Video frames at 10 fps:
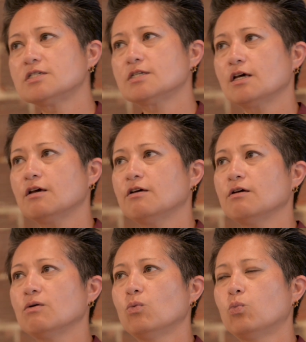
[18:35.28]

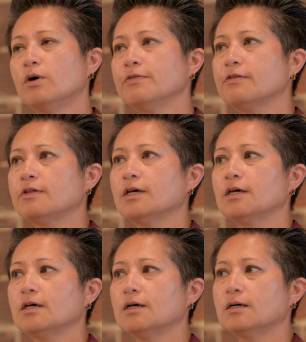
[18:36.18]
say one thing
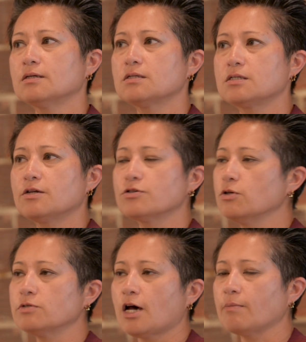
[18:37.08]
is there's no
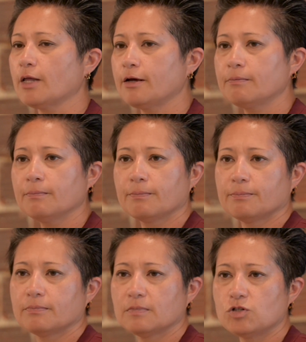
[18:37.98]
timeline.
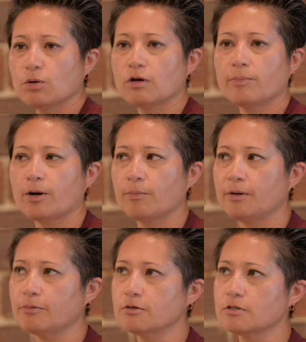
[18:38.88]
Don't compare
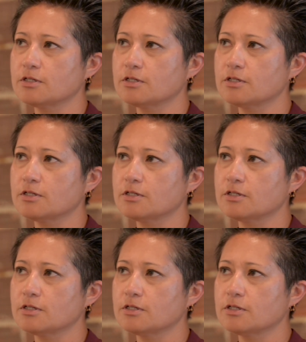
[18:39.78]
people's